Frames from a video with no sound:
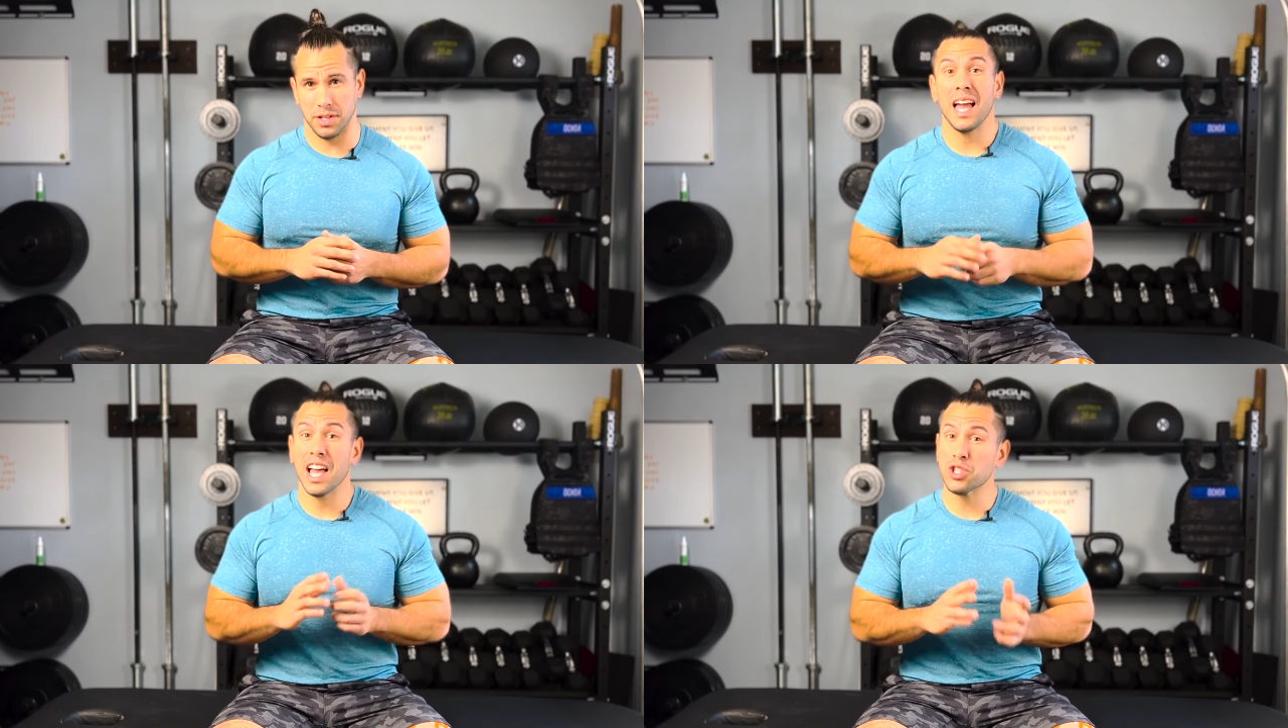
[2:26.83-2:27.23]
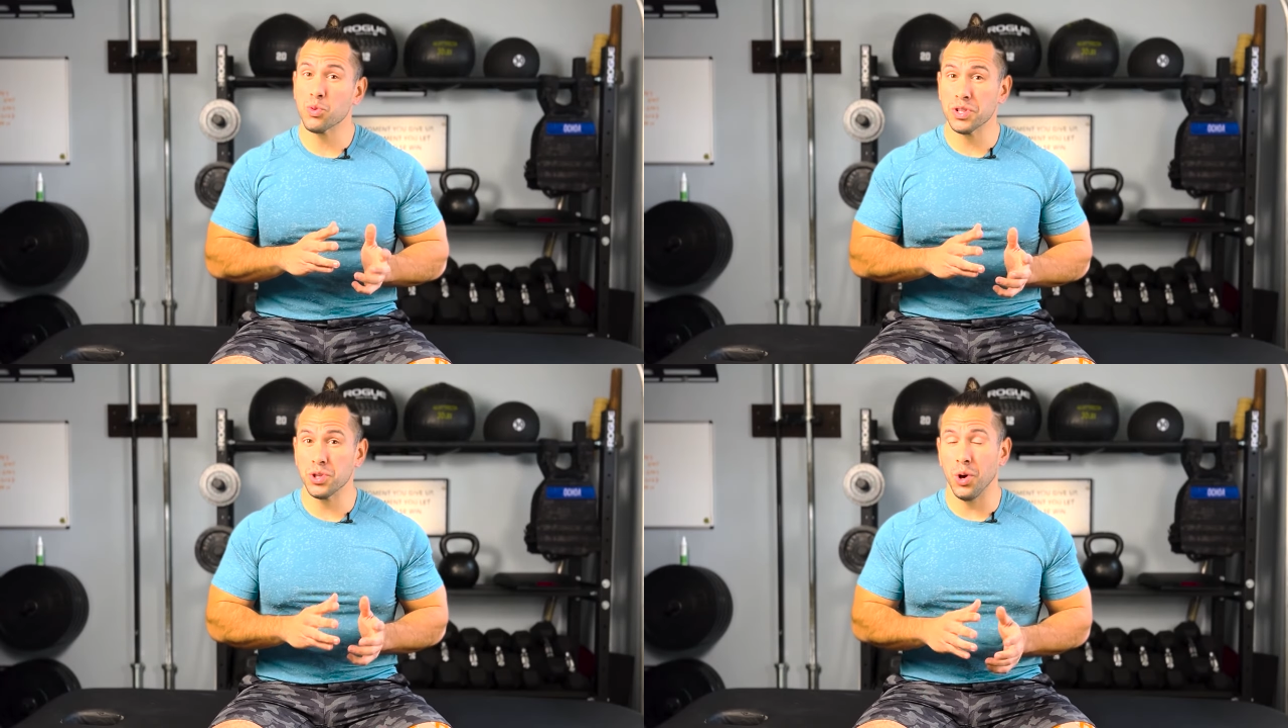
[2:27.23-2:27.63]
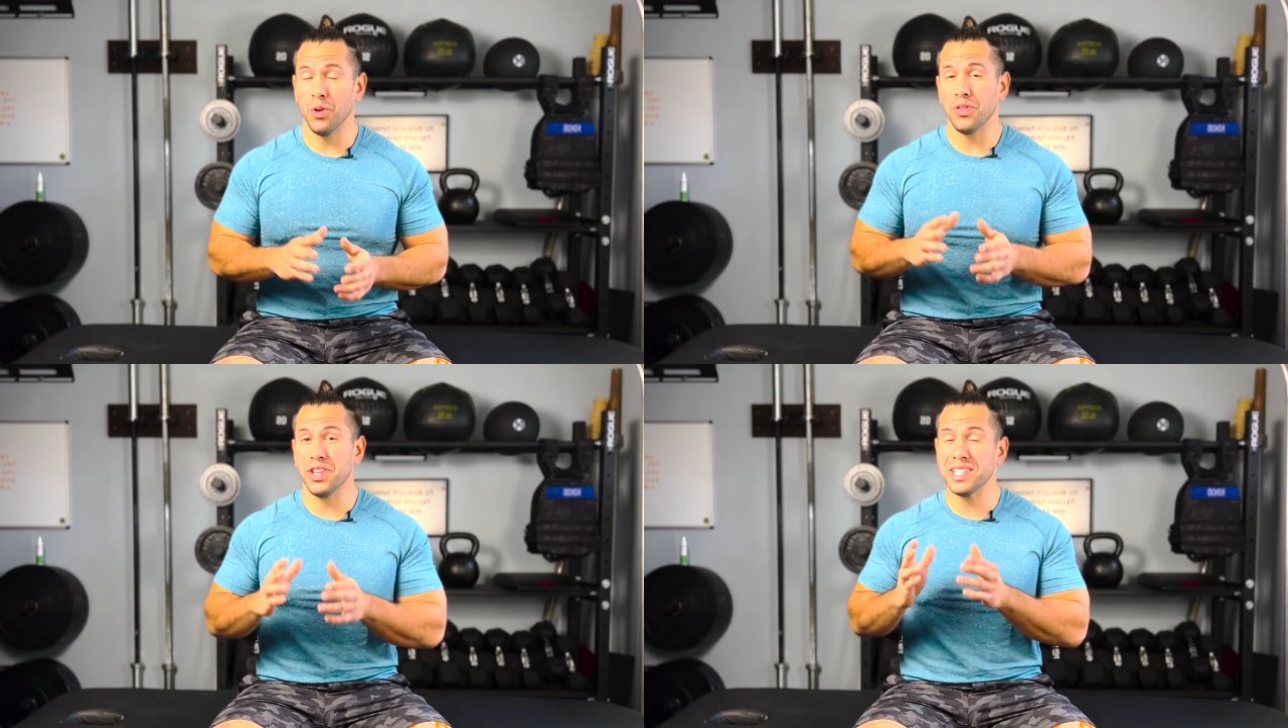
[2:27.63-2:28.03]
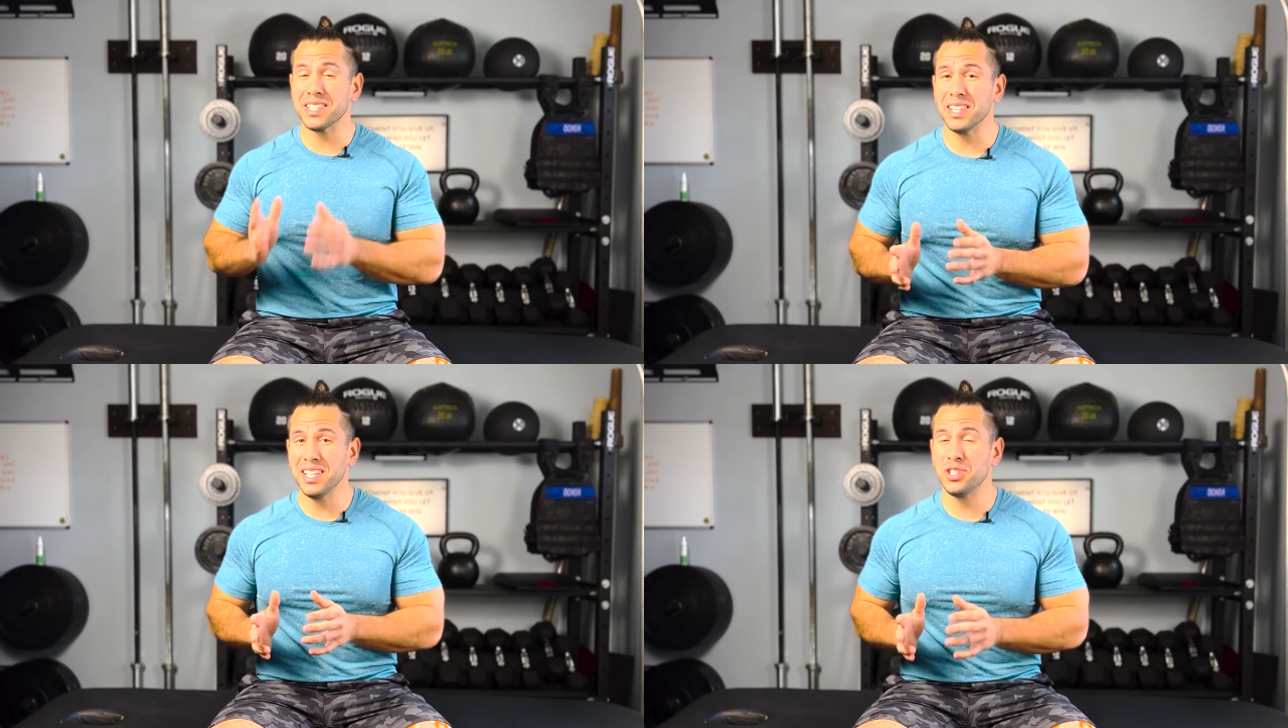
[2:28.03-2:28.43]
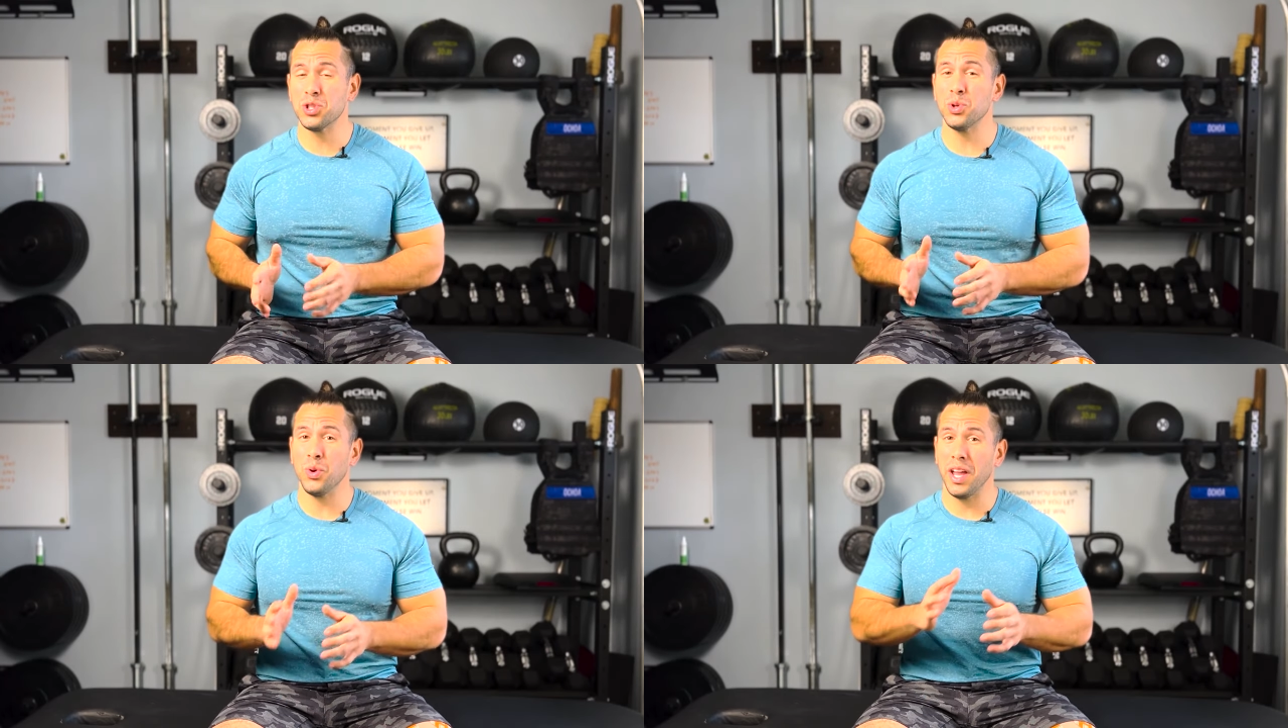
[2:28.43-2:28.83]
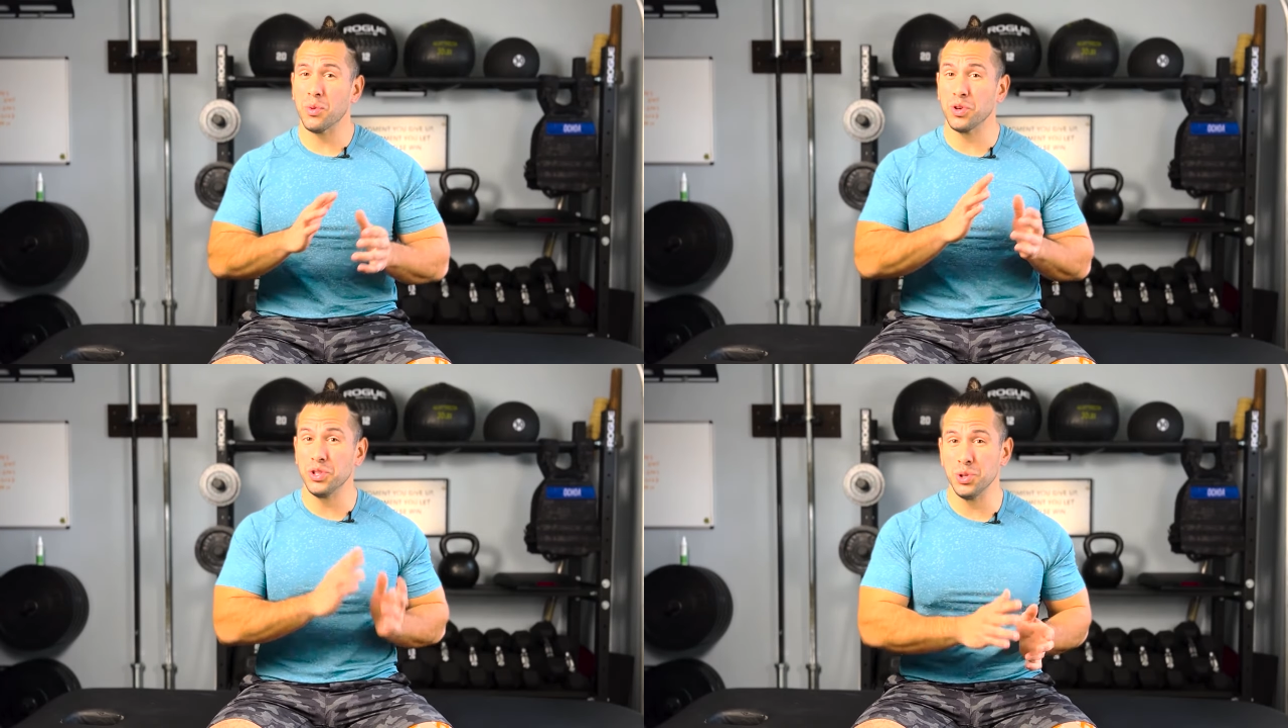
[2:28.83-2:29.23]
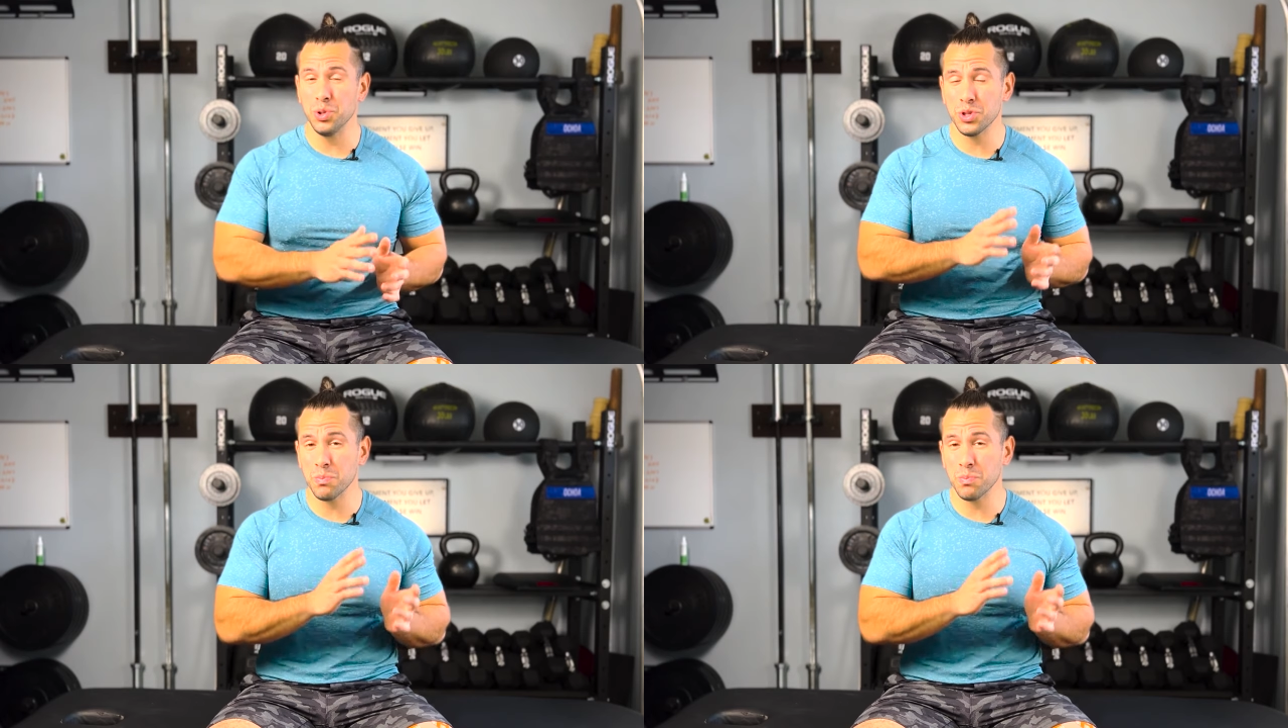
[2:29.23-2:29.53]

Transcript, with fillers: As a result, this leads to a reduced